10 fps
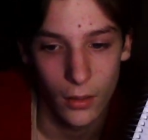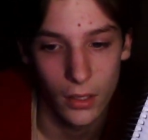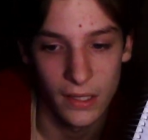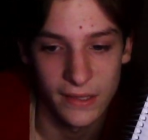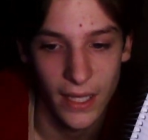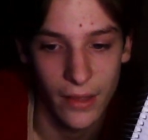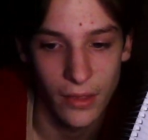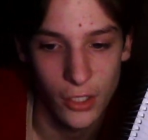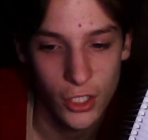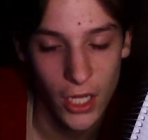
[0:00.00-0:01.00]
Is that
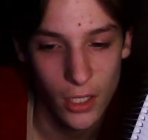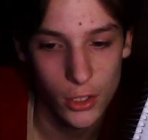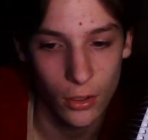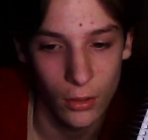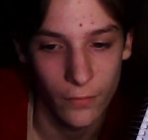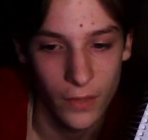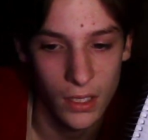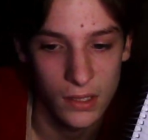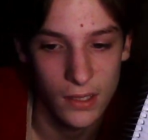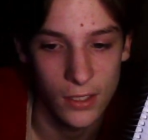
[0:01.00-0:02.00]
the change in all of
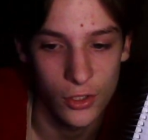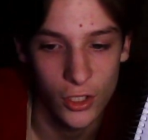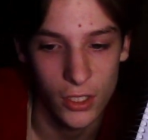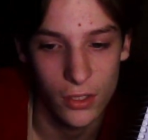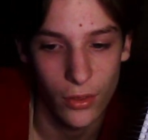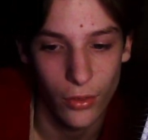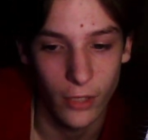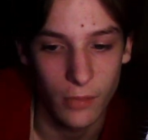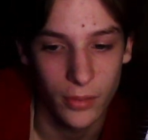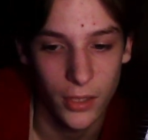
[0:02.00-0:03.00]
these is just
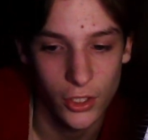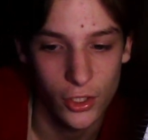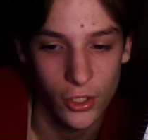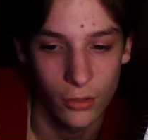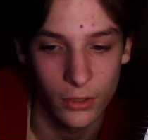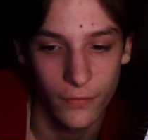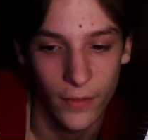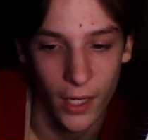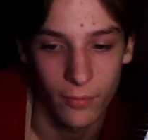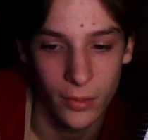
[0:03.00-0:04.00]
3 plus 2 is 5,